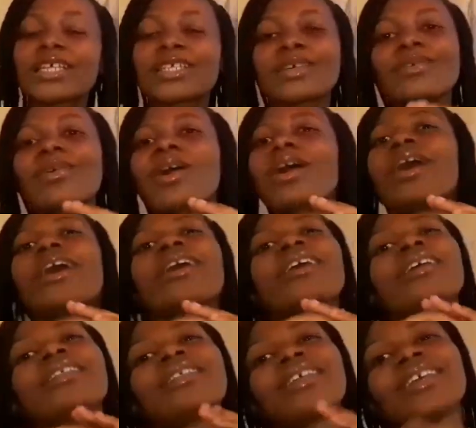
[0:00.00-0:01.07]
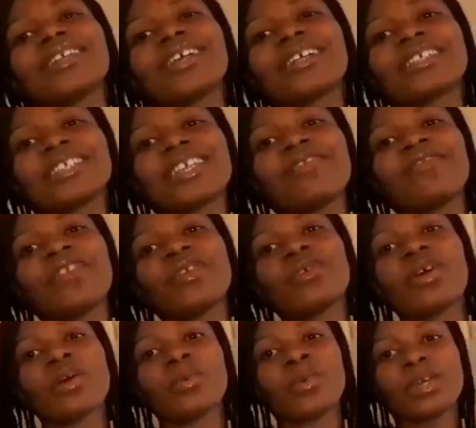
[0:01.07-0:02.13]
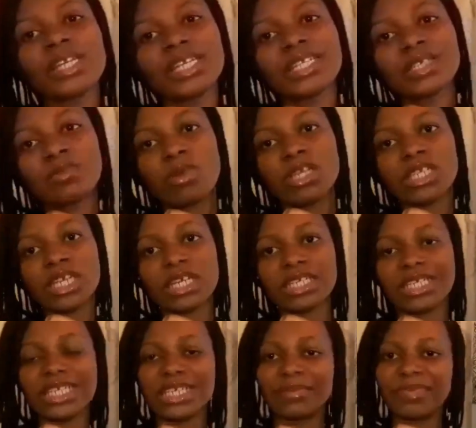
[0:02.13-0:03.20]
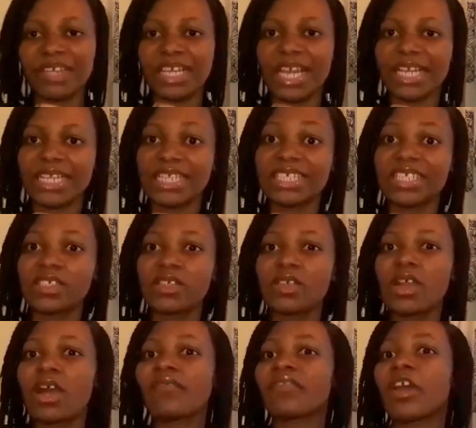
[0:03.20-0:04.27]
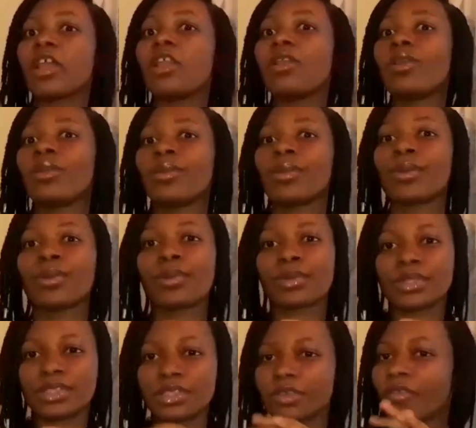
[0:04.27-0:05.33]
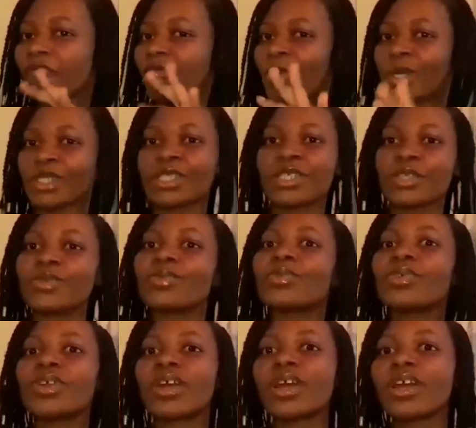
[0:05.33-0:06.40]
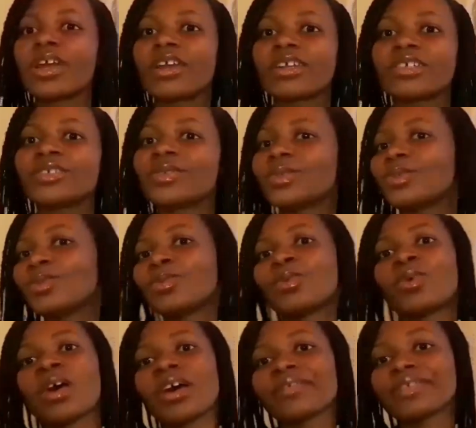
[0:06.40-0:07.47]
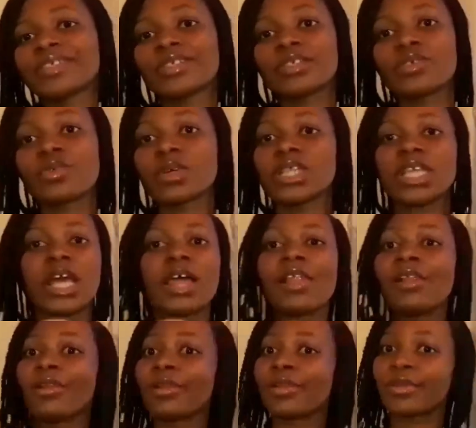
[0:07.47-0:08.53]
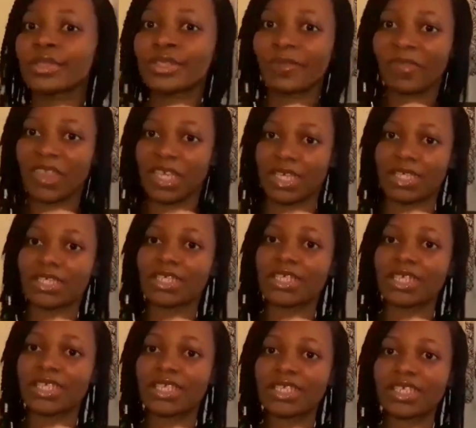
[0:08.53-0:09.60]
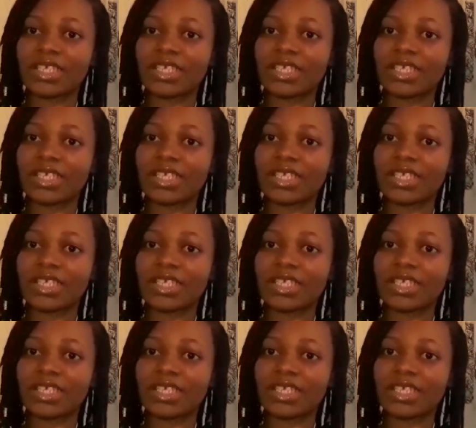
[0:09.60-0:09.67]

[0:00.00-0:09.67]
So, I think that if you are willing to enter into something like that, then you have a lot of work to do. You will have to deal with a lot of things.